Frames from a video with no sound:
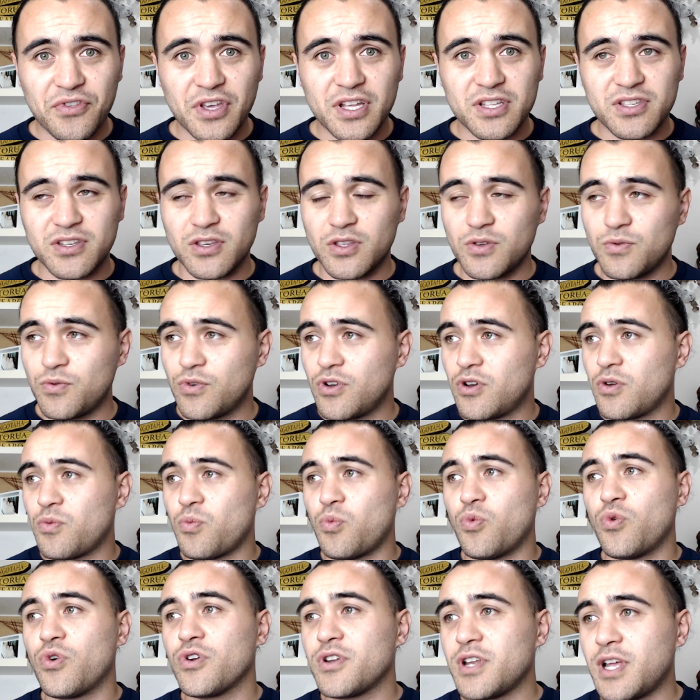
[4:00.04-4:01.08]
to the
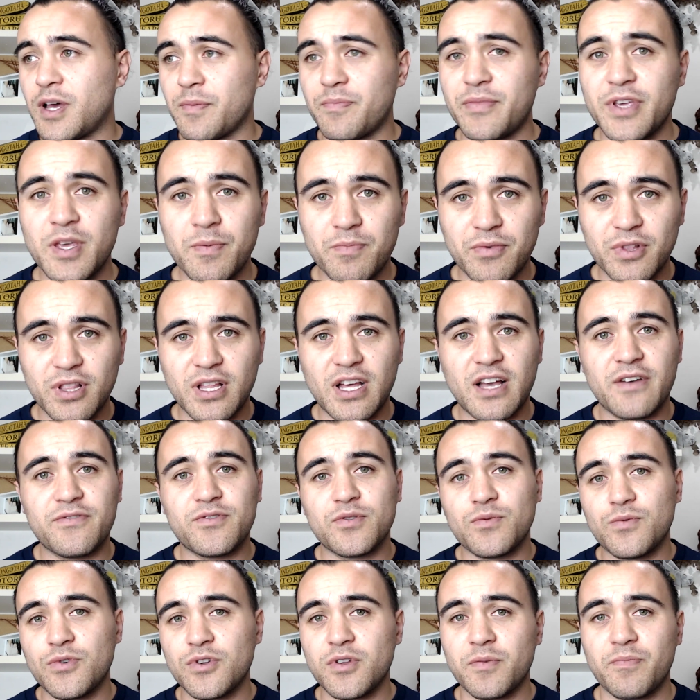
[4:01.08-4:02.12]
world. What are people
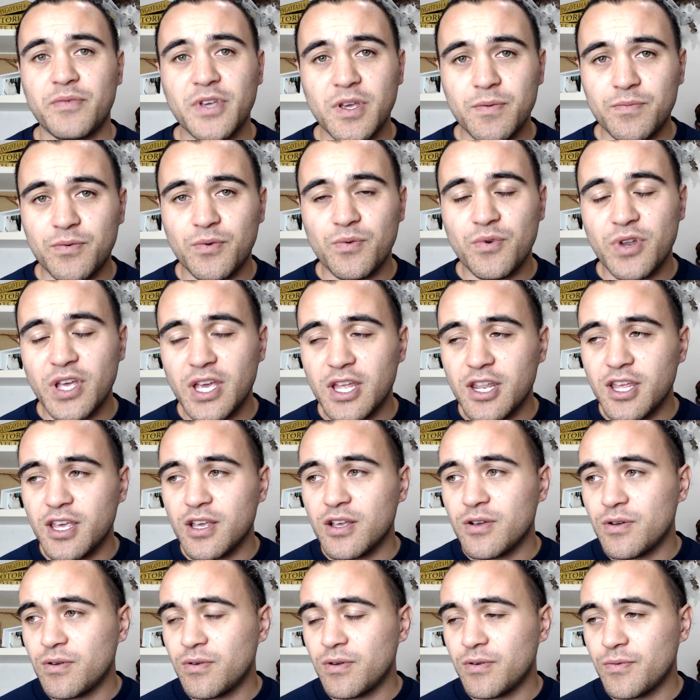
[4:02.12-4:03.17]
after? What are people
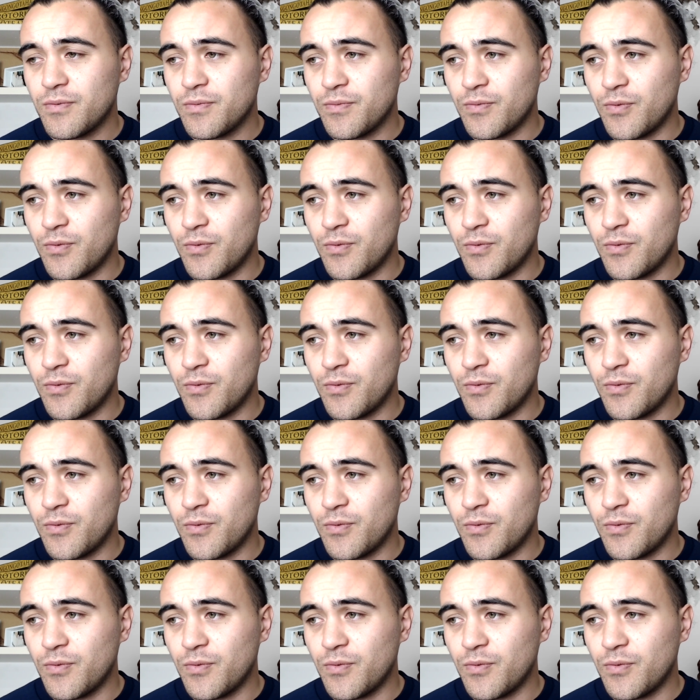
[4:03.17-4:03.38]
needing?